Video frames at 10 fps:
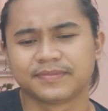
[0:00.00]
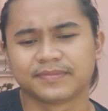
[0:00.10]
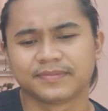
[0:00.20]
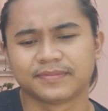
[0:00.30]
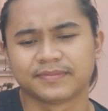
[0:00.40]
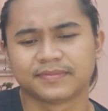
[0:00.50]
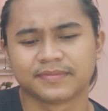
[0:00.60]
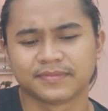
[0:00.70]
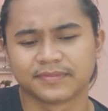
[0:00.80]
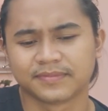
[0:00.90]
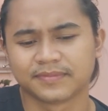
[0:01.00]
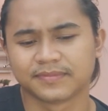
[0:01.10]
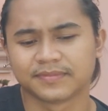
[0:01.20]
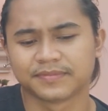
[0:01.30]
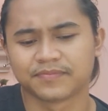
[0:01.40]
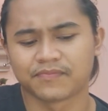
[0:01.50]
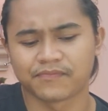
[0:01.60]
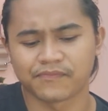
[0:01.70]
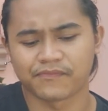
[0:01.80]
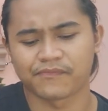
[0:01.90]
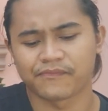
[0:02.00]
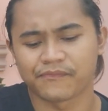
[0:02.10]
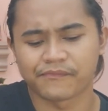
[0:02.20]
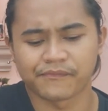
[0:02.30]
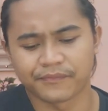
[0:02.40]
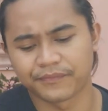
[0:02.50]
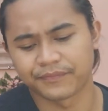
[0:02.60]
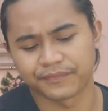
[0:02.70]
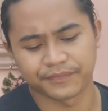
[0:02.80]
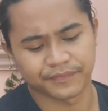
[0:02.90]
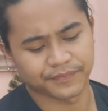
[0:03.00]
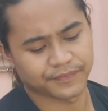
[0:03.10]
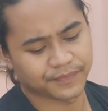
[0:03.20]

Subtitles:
(silent)